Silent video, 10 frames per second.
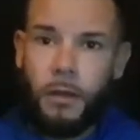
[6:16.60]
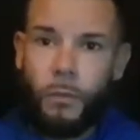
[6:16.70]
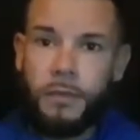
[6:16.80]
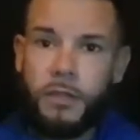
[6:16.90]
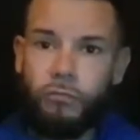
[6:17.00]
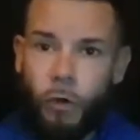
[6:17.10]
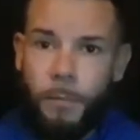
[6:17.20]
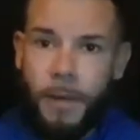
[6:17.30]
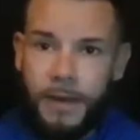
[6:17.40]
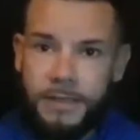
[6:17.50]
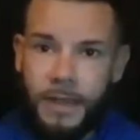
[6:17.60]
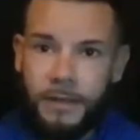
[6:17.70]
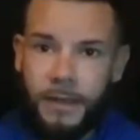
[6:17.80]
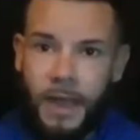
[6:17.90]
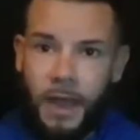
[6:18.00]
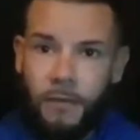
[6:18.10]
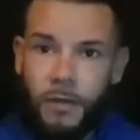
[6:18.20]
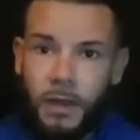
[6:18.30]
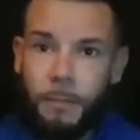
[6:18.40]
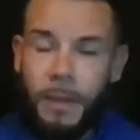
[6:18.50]
with these robots that they have.
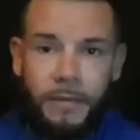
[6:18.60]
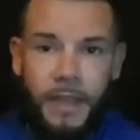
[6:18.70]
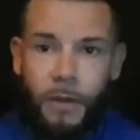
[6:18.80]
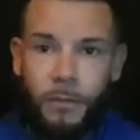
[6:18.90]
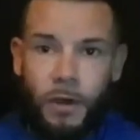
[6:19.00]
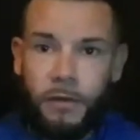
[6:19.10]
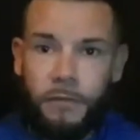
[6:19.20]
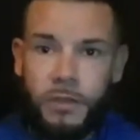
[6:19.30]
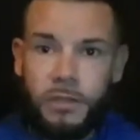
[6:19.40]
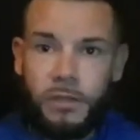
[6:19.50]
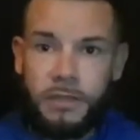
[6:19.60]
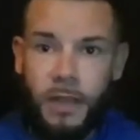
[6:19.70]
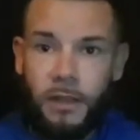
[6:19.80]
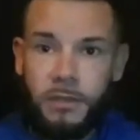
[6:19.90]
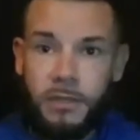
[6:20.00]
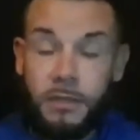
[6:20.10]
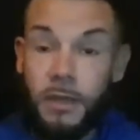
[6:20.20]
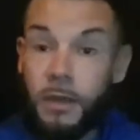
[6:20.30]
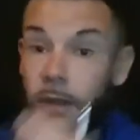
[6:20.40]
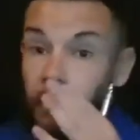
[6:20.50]
Combine that with artificial intelligence,
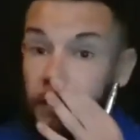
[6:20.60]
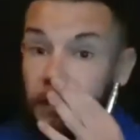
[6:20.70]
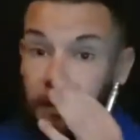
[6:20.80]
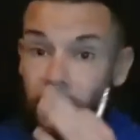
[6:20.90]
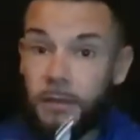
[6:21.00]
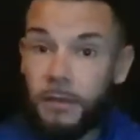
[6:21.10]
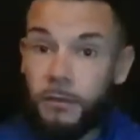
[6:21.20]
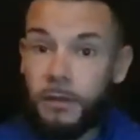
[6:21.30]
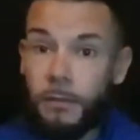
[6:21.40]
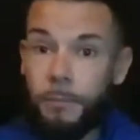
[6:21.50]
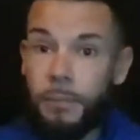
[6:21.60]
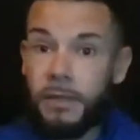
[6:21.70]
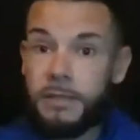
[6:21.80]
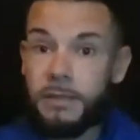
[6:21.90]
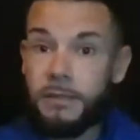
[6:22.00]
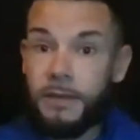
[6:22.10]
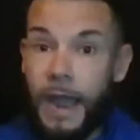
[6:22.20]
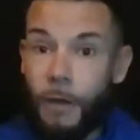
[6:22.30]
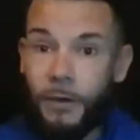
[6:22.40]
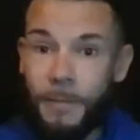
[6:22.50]
you think the police
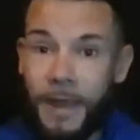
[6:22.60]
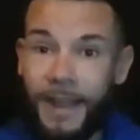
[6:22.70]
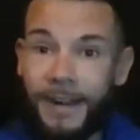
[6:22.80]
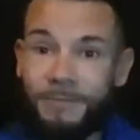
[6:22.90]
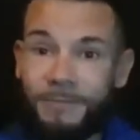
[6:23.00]
now are bad.